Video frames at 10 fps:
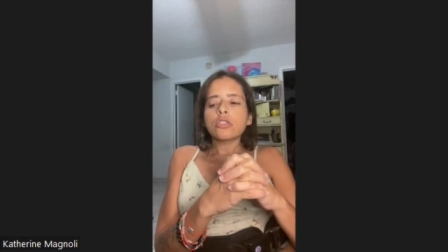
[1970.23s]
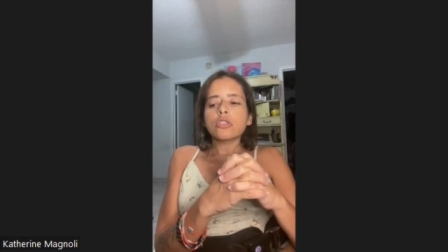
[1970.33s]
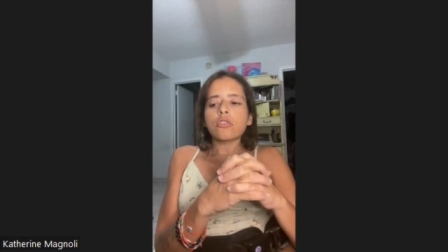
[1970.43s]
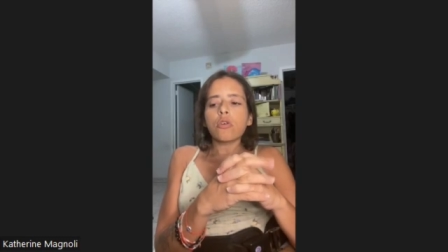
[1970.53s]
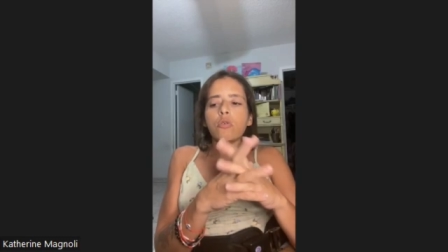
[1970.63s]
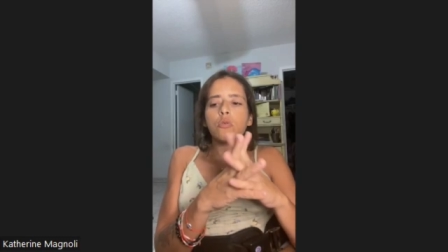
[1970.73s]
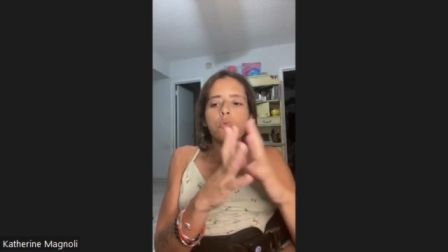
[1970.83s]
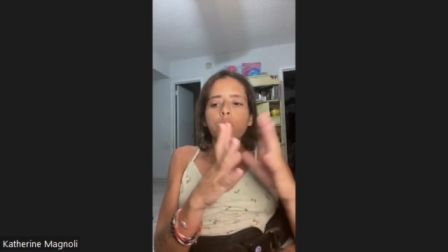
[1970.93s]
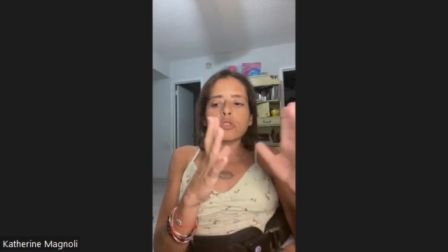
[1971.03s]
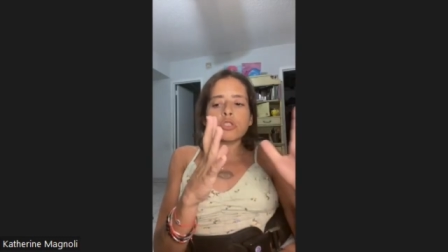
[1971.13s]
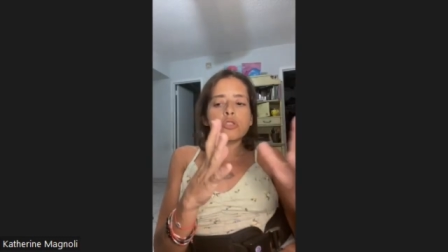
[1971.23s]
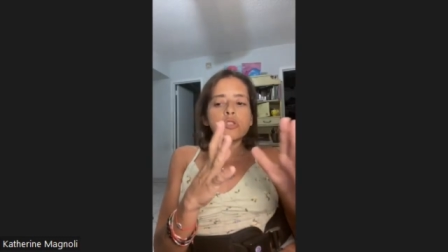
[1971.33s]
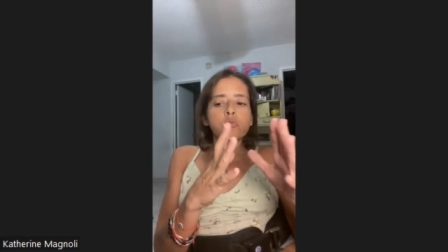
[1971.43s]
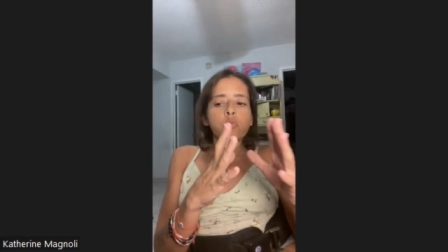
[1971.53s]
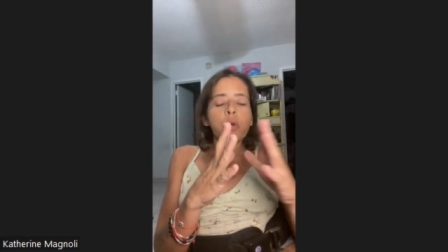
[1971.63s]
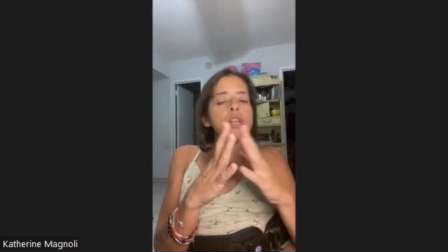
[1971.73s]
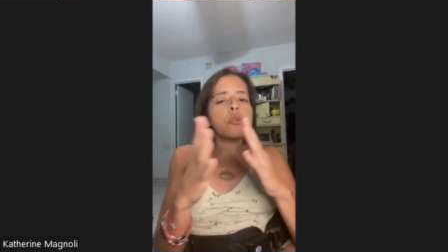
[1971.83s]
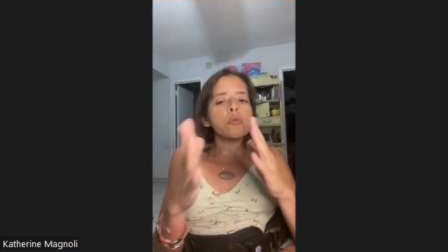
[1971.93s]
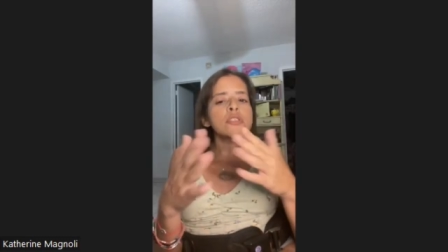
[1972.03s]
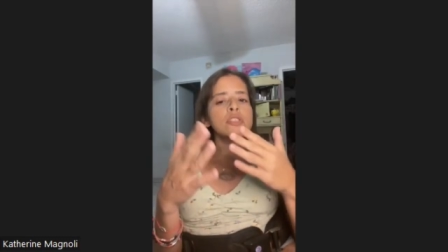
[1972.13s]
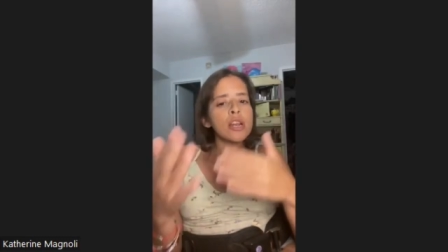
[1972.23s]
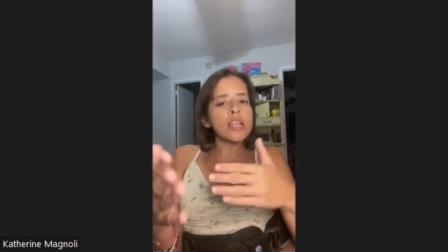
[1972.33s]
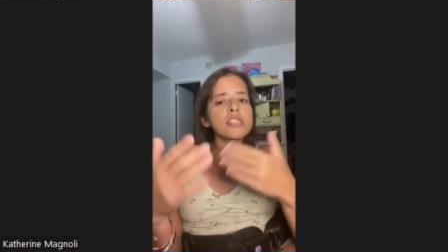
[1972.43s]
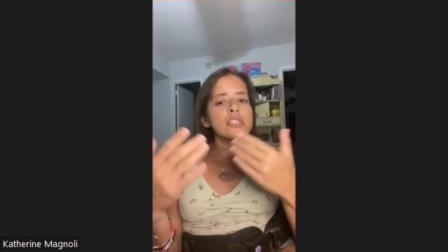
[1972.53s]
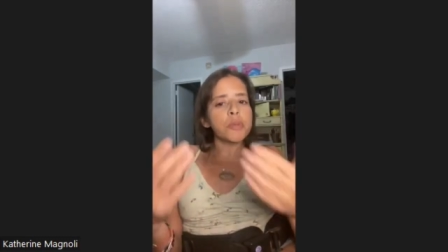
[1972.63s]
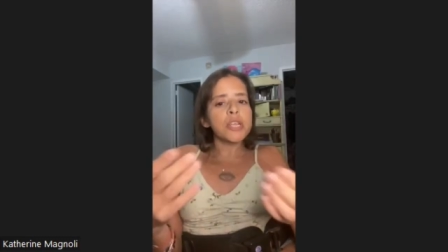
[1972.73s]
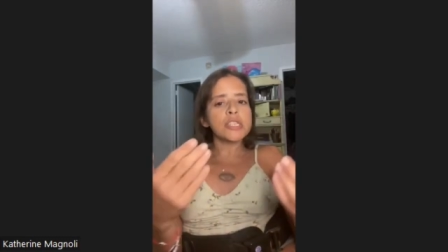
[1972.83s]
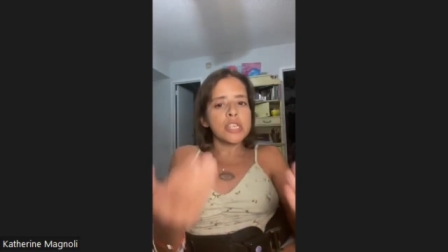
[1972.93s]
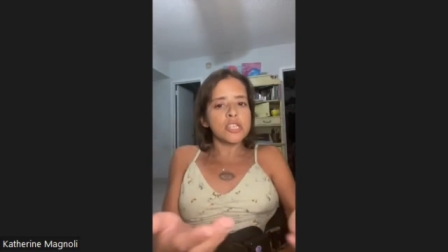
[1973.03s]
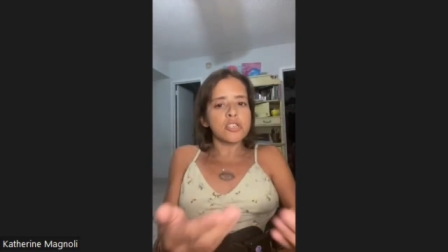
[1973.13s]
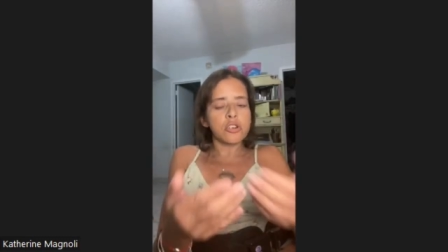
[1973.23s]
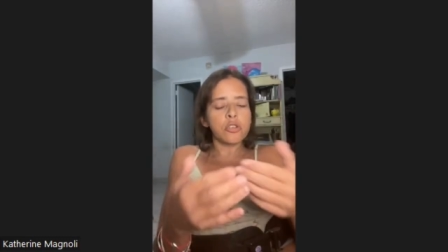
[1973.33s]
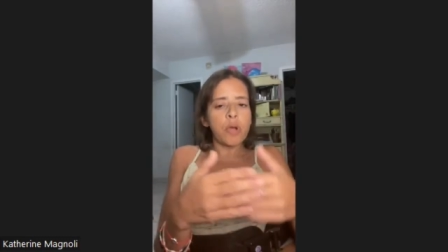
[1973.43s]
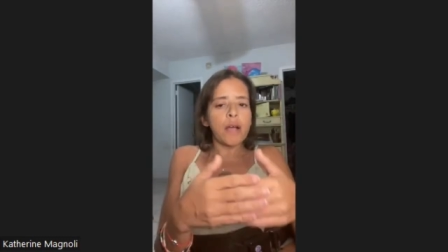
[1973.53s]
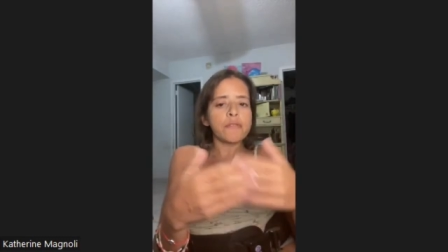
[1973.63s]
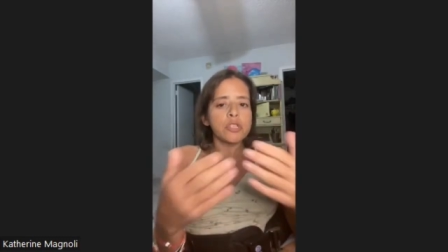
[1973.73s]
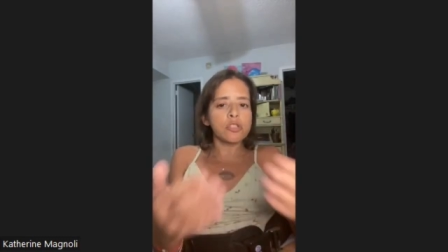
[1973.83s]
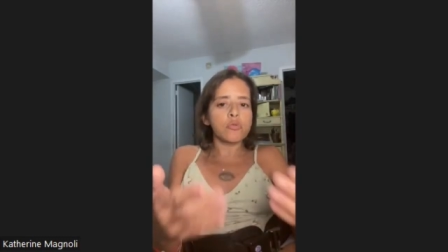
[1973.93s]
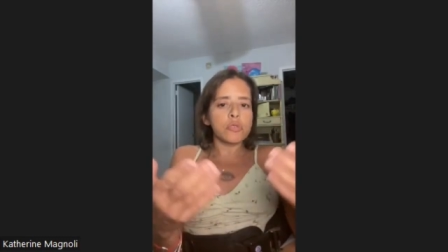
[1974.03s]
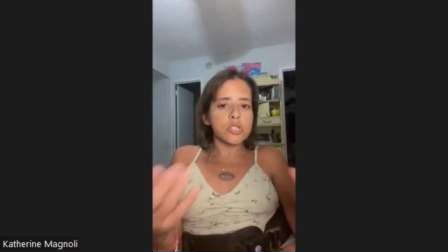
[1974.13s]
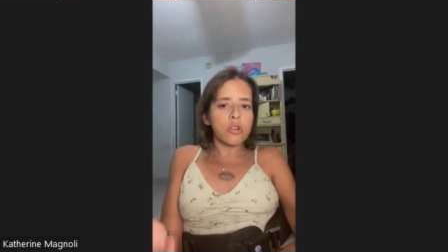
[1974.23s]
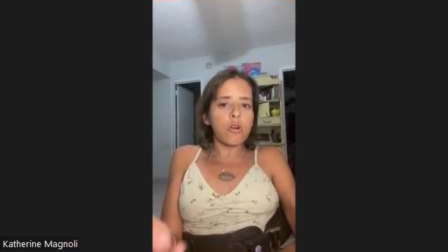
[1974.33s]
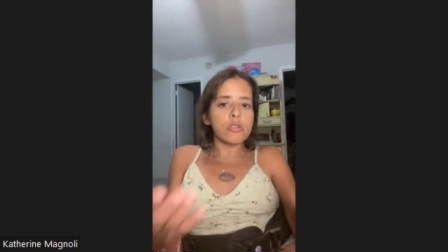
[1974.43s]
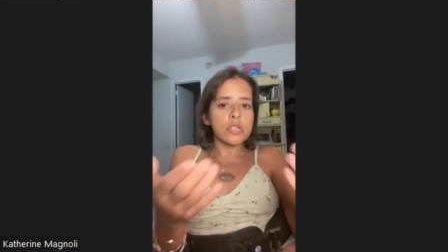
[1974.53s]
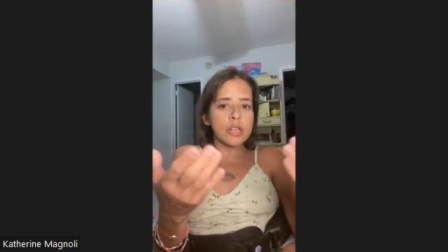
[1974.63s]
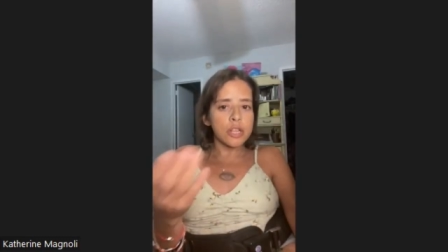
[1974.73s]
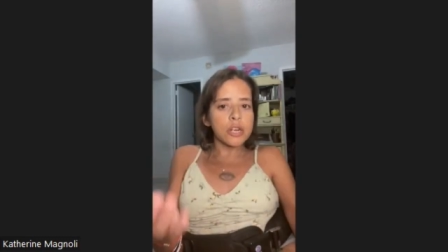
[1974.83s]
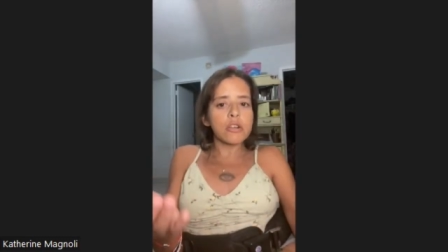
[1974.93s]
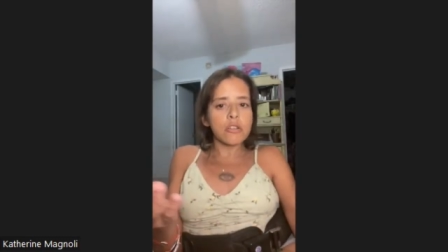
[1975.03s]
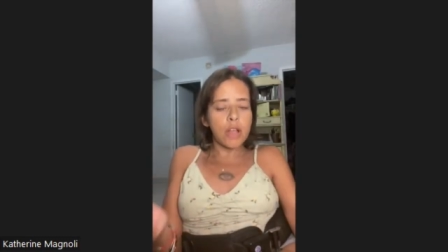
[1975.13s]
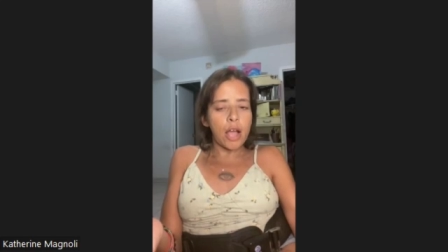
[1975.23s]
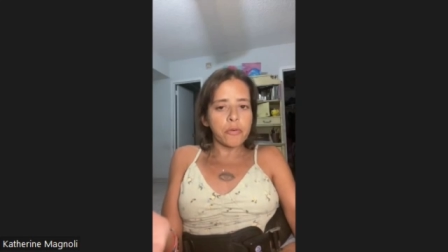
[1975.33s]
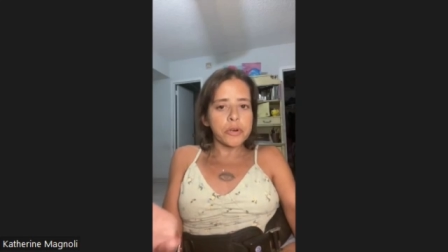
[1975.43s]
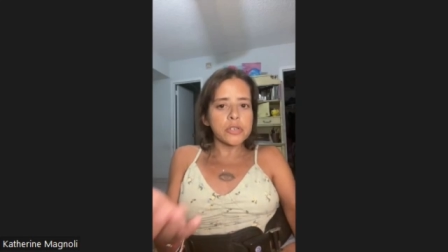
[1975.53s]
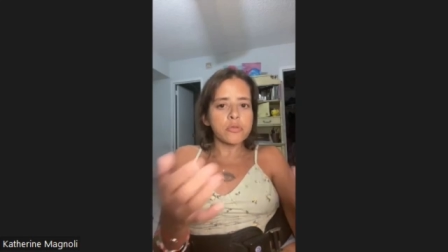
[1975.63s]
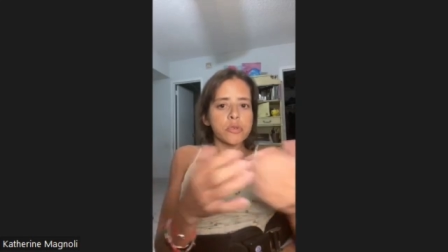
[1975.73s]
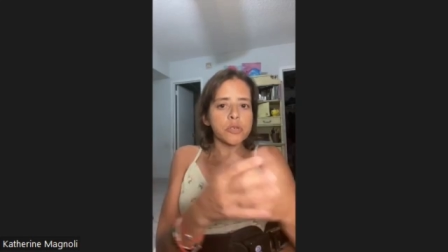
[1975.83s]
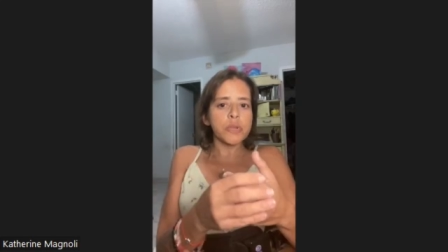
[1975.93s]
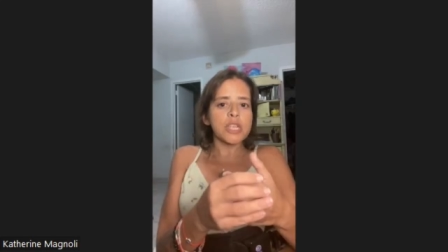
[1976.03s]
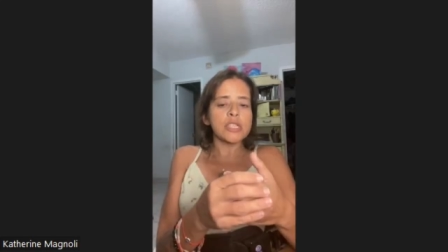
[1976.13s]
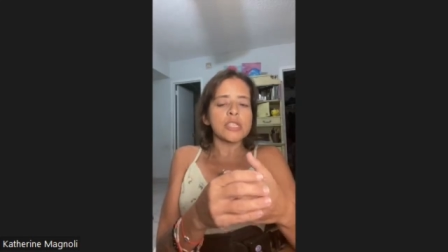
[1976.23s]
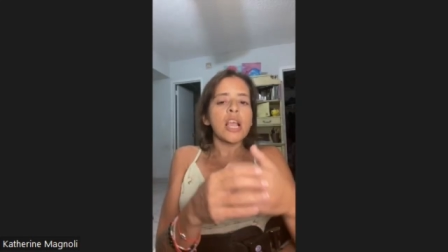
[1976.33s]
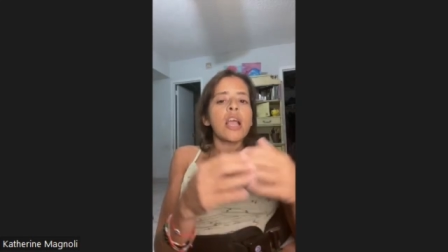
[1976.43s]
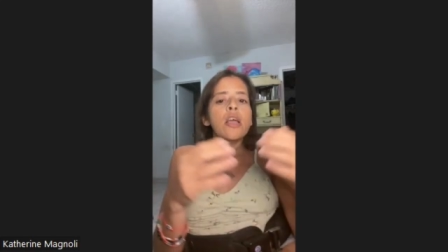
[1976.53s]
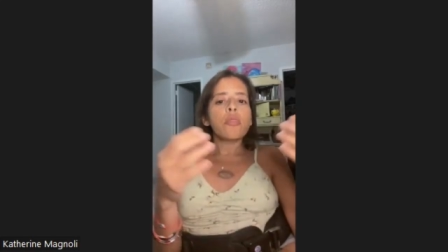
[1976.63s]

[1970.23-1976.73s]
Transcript: So when you're studying to be a teacher, you have to do what's called clinical hours, which means